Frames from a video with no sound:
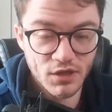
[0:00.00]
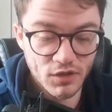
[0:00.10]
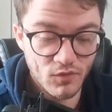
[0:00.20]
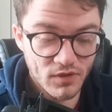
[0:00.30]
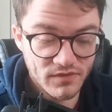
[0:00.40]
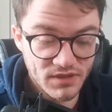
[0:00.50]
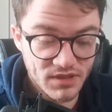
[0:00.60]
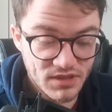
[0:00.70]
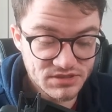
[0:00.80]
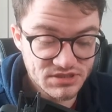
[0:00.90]
You are the
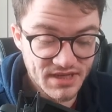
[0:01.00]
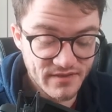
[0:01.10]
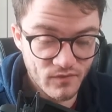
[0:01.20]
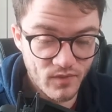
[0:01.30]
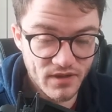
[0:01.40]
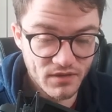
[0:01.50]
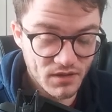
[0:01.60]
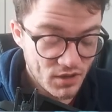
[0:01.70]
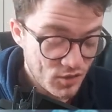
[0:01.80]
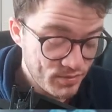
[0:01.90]
last set that we are
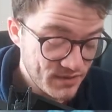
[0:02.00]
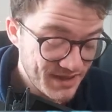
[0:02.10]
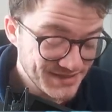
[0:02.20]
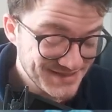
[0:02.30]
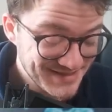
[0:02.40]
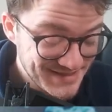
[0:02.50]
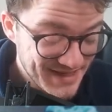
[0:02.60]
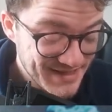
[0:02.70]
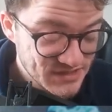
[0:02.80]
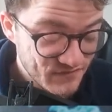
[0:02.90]
going to open in
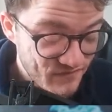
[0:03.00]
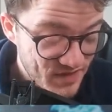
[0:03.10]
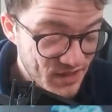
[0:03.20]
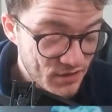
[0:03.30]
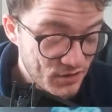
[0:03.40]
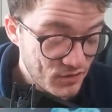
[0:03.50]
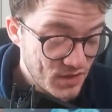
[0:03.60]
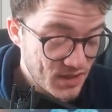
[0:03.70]
today's video.